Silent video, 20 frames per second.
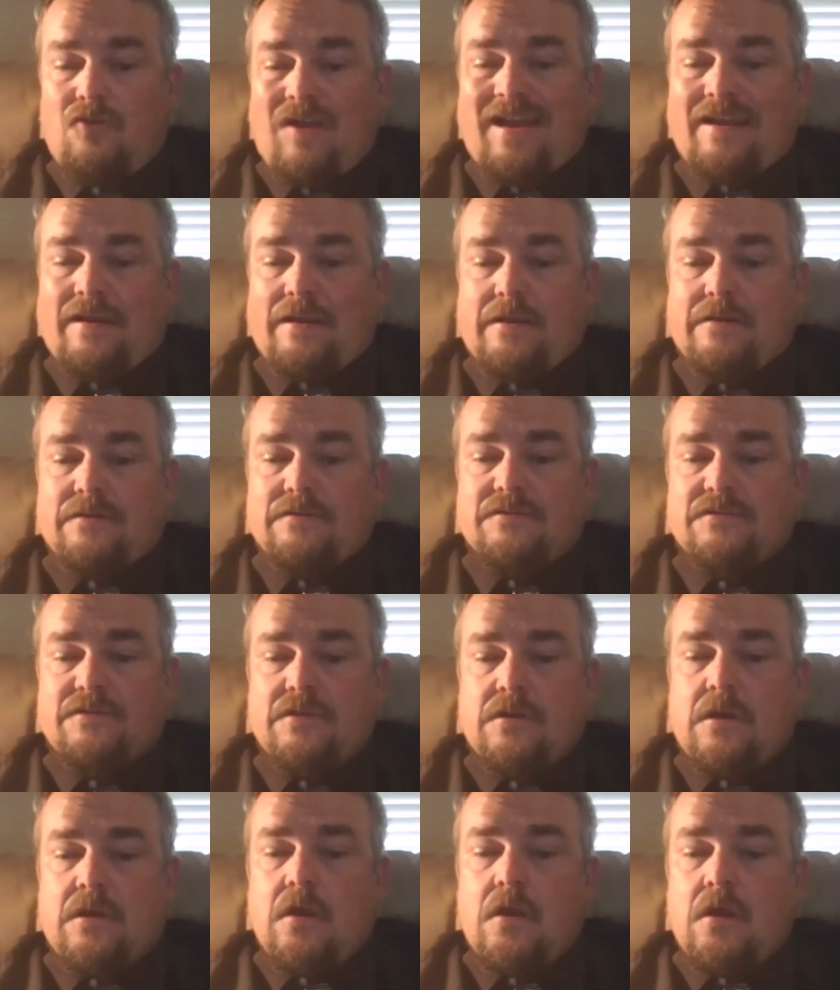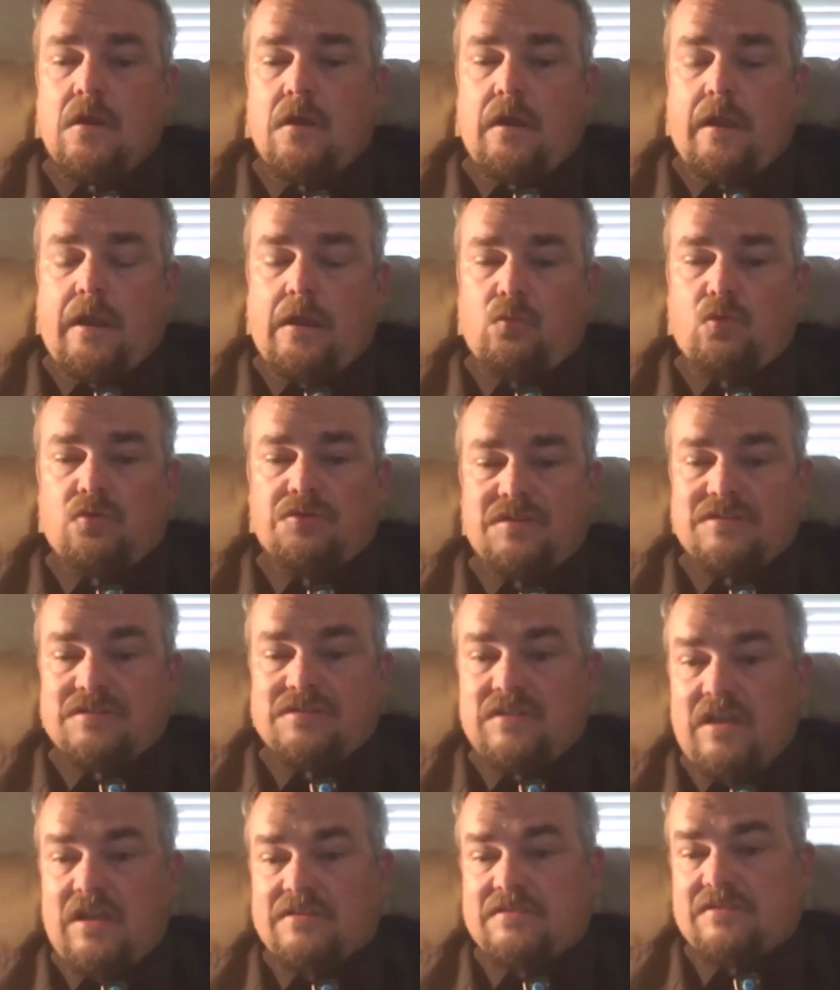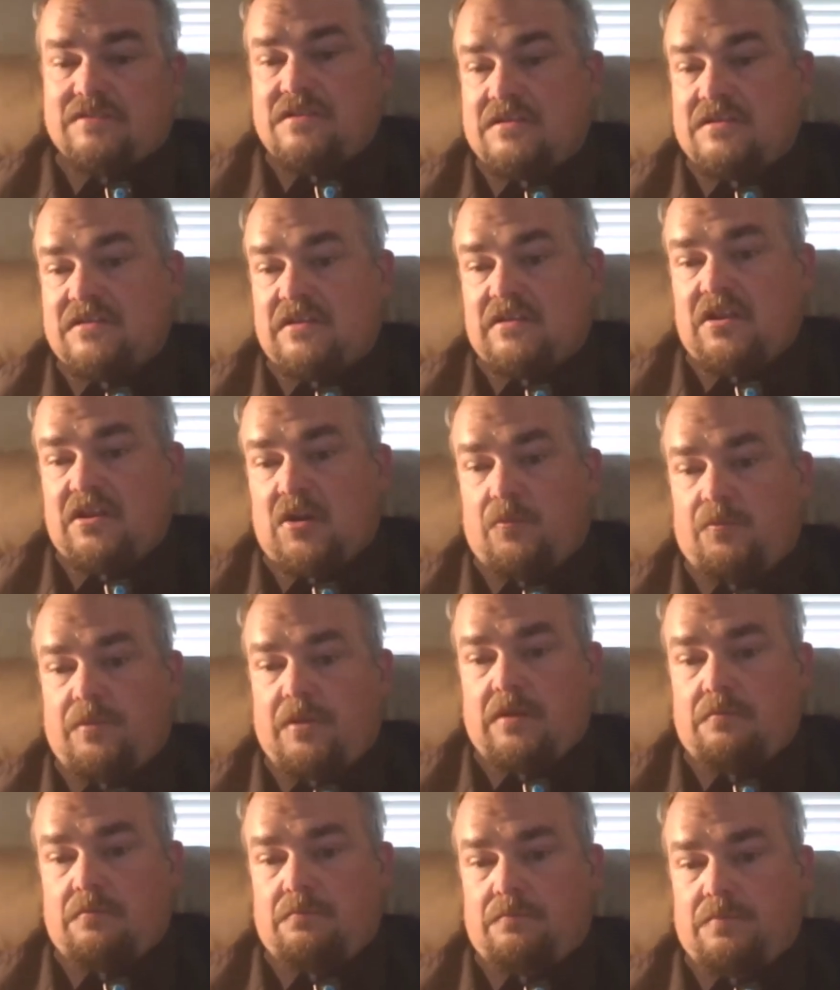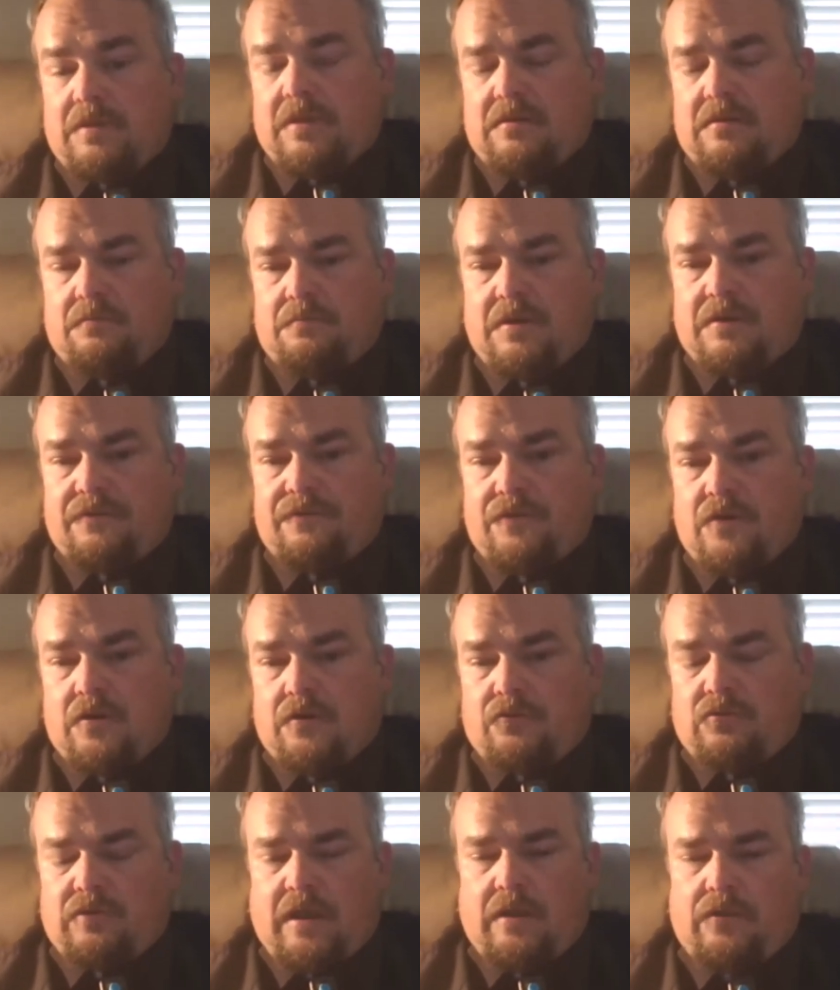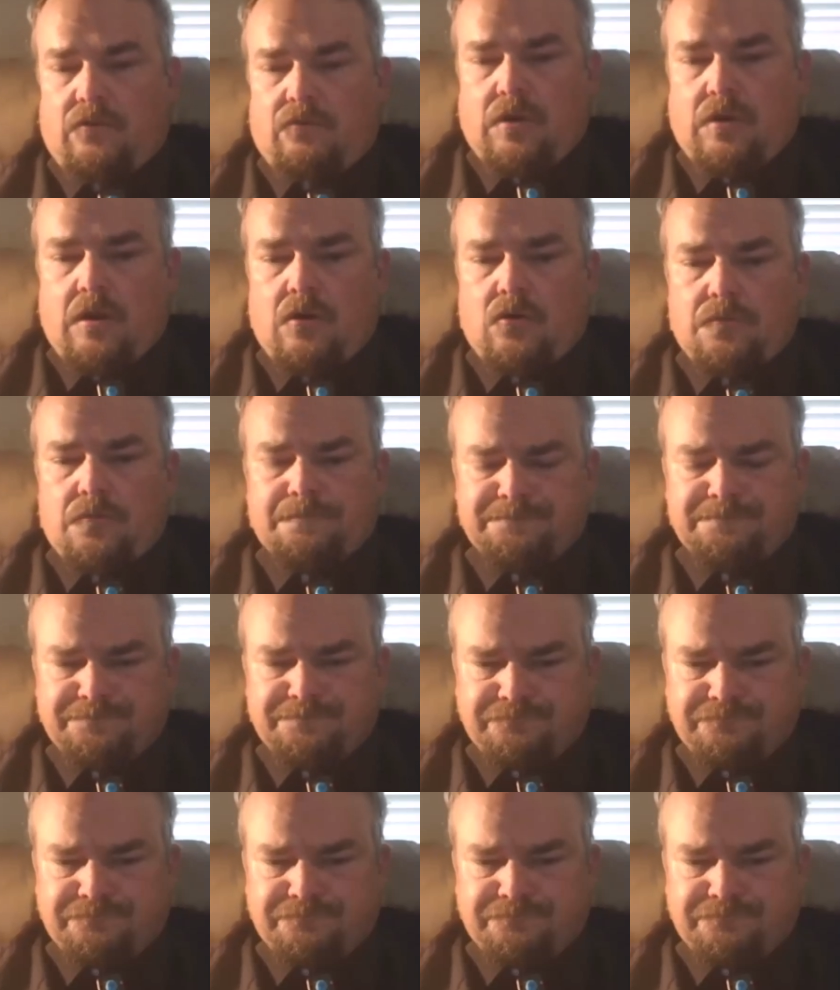writings. And we'll discuss this a little bit further down the road.